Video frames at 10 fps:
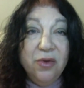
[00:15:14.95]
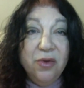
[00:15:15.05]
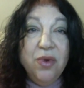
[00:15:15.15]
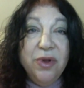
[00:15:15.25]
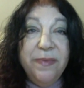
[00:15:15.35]

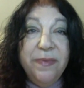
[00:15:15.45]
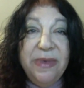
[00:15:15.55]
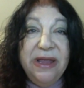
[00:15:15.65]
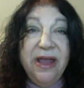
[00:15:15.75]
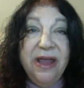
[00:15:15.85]
would
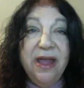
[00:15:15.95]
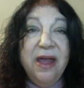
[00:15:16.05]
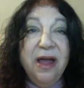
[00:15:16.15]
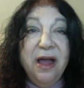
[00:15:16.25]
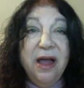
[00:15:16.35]
be
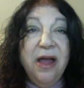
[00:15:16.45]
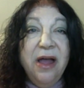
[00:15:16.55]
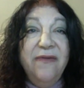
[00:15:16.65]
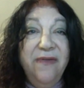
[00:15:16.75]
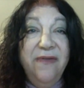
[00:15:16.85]

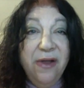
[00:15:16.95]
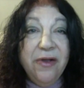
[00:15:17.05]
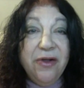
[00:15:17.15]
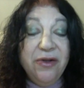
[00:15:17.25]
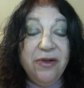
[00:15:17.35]
a
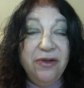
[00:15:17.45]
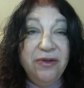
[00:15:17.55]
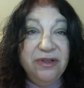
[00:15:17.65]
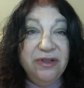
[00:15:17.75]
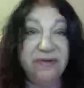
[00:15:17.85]
very good
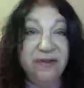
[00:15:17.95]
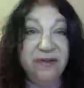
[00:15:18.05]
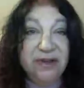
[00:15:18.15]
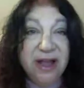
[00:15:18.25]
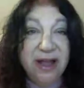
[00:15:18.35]
use of your
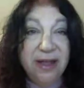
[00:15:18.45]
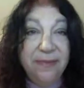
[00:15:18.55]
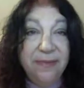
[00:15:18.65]
time,